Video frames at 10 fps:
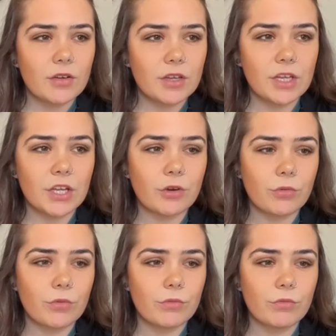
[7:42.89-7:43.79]

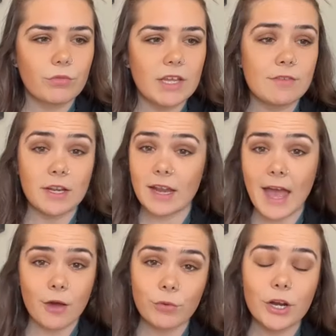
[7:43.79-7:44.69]
even
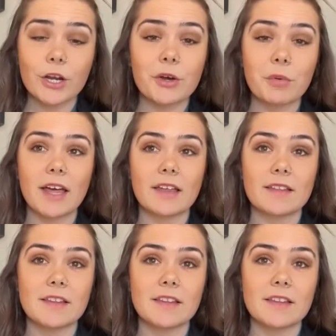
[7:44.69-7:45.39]
at work was,